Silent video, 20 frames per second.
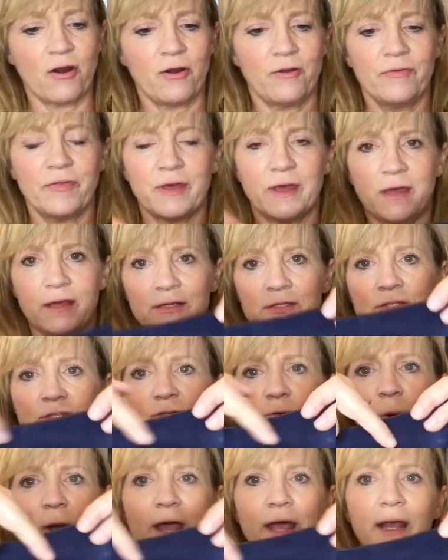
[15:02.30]
the
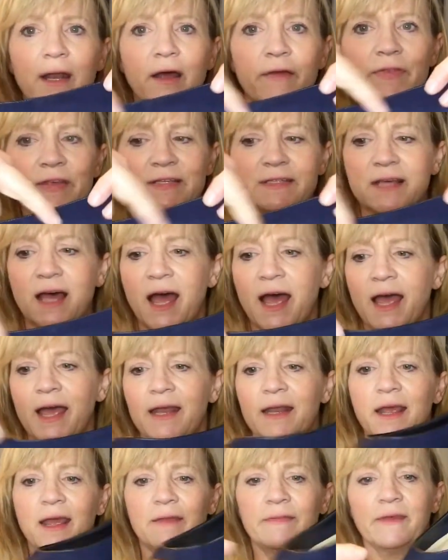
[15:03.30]
suede on the
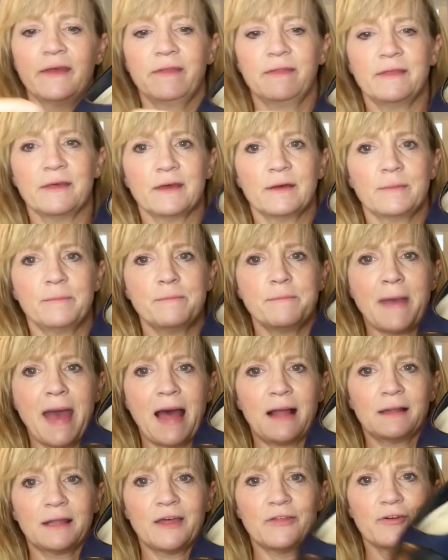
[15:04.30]
side and then the
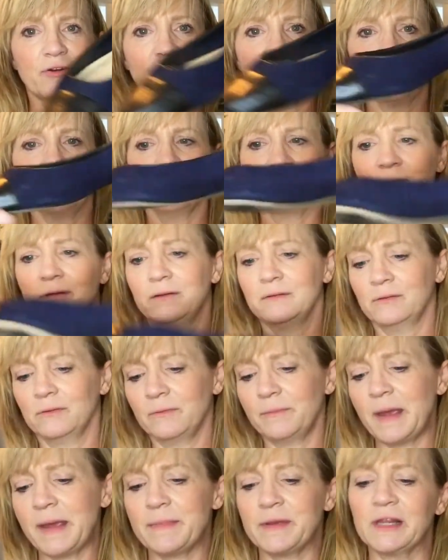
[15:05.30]
matte leather on the, well,
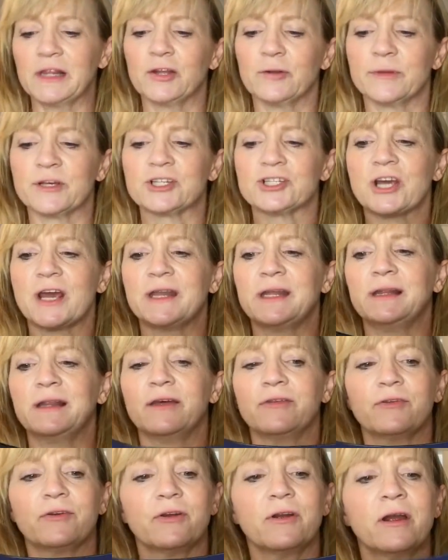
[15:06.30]
maybe a little bit shiny
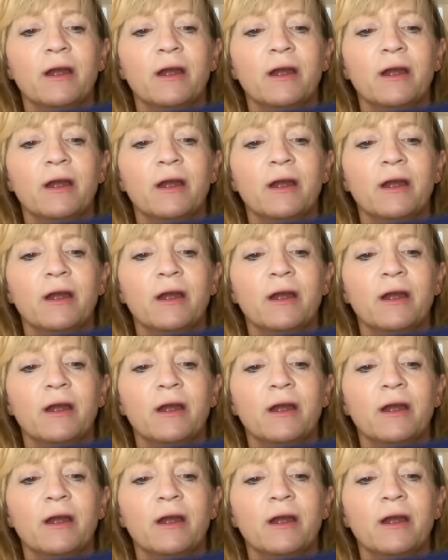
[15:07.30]
leather